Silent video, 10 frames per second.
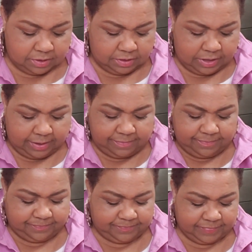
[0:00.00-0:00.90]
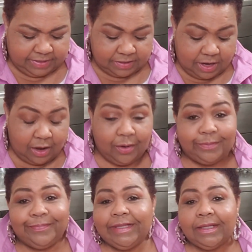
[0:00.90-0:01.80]
yep,
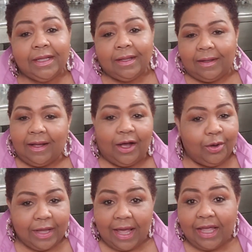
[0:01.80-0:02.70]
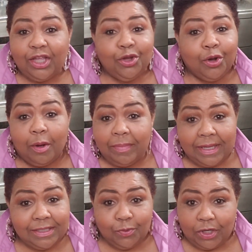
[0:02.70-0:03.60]
oh, okay, you're going to
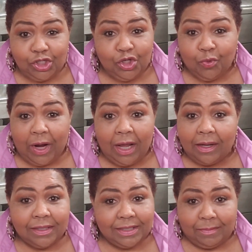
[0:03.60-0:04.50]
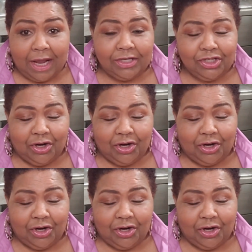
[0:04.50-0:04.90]
be switched around because I'm not